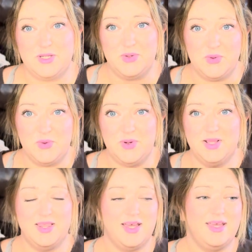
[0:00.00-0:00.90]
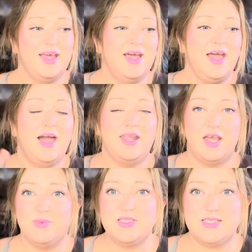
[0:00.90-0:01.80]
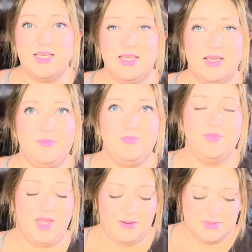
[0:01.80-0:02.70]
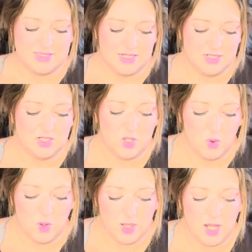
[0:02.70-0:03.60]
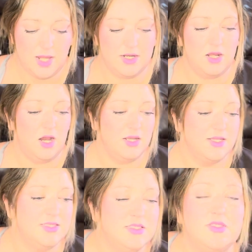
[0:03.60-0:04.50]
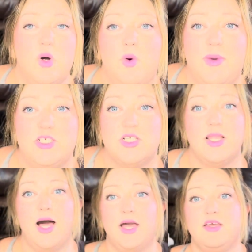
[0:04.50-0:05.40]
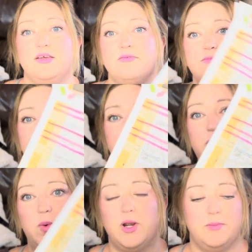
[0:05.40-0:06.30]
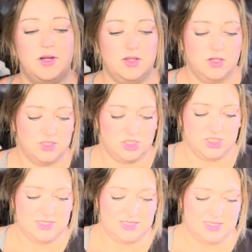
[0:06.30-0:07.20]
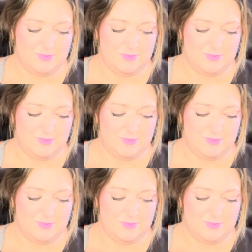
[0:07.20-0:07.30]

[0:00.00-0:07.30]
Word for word: to like, and I've been saying, I've been saying no a lot in August. So my July form looked just as